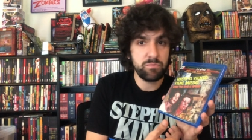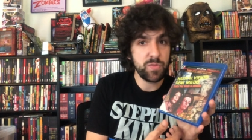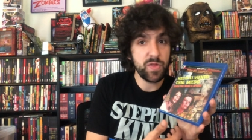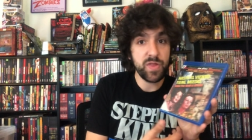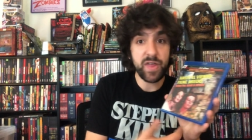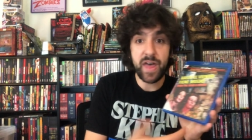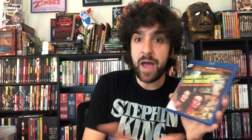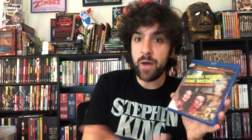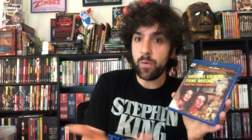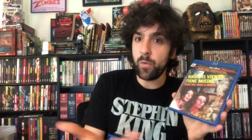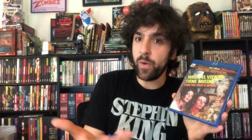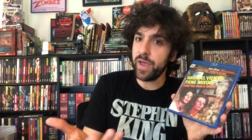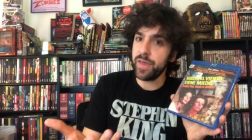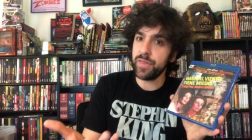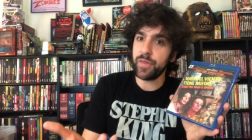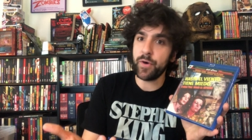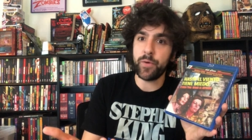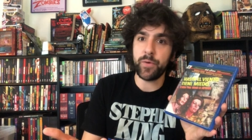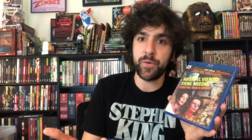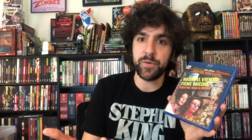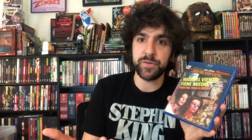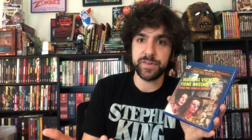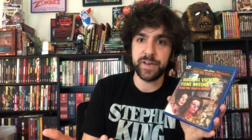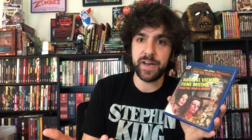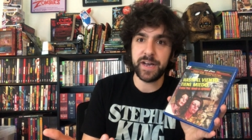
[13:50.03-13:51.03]
that way the
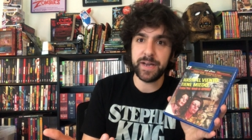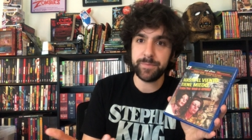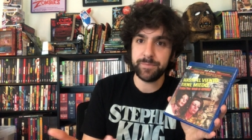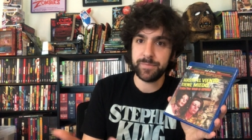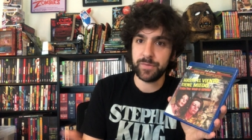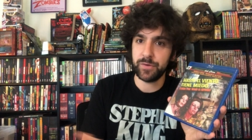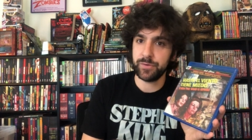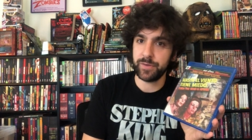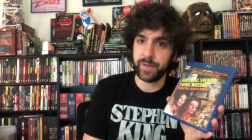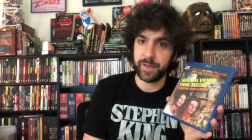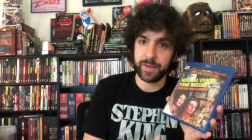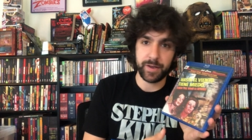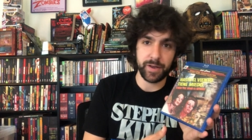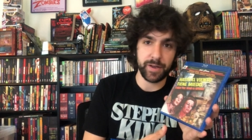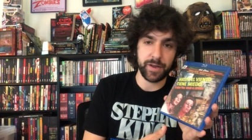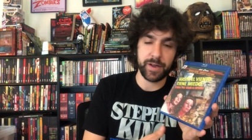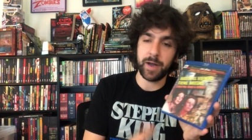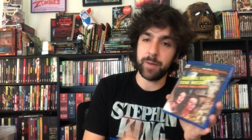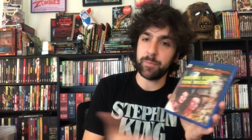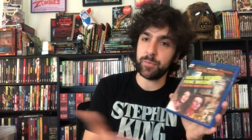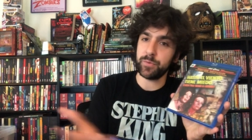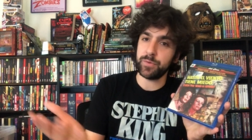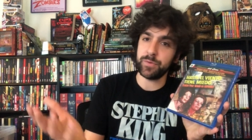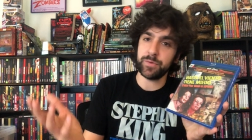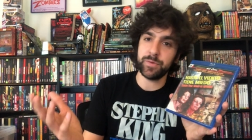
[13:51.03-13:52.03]
whole time. There's like a
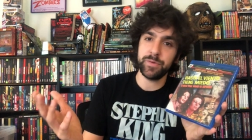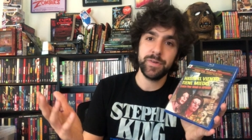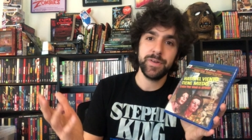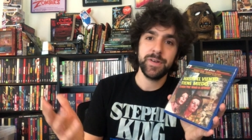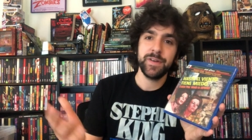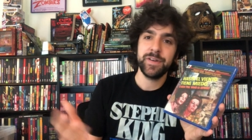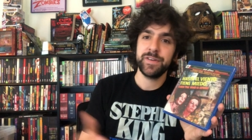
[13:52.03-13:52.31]
couple